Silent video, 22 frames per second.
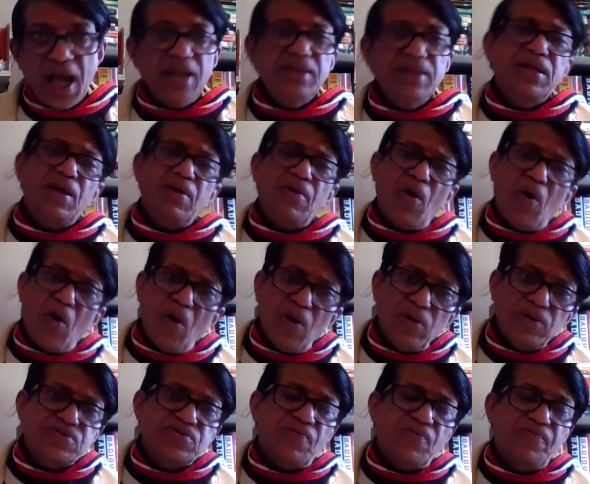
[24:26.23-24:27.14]
and they're
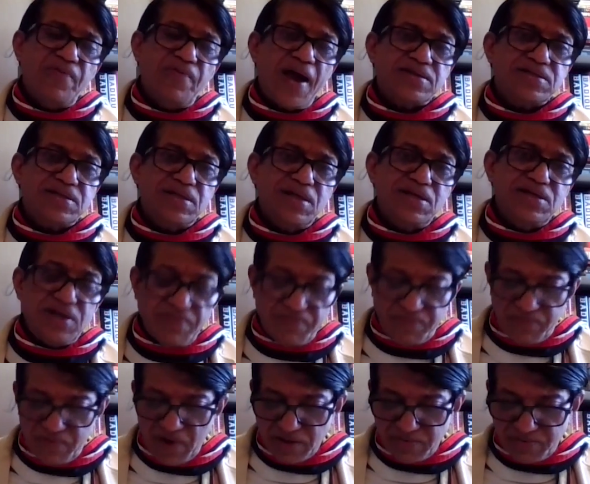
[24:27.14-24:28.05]
also vastly
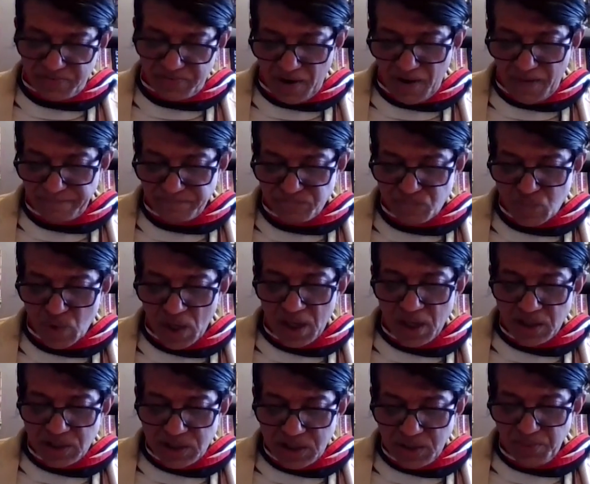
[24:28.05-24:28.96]
different from
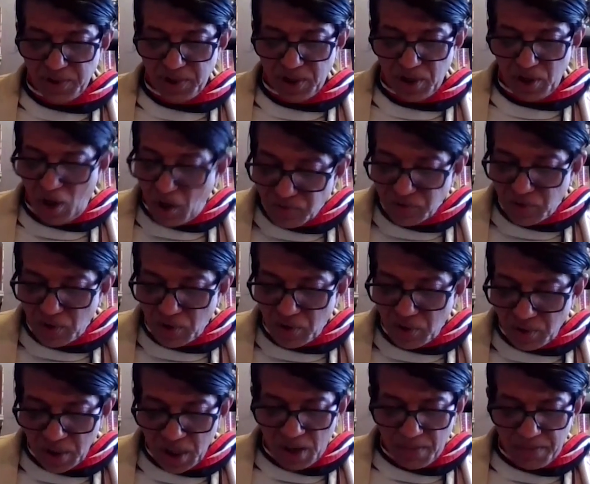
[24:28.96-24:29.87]

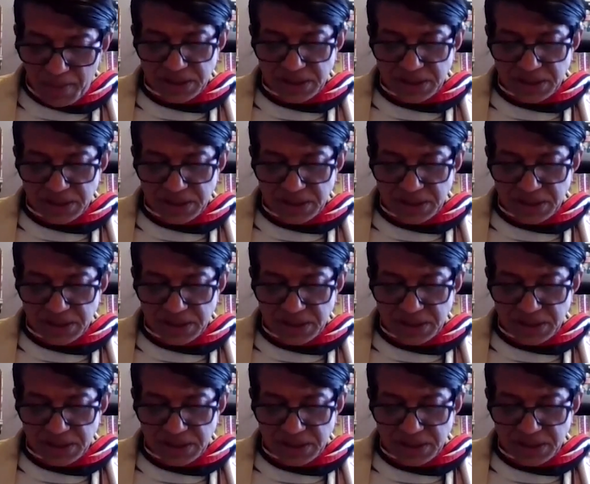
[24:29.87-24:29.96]
Jivananando,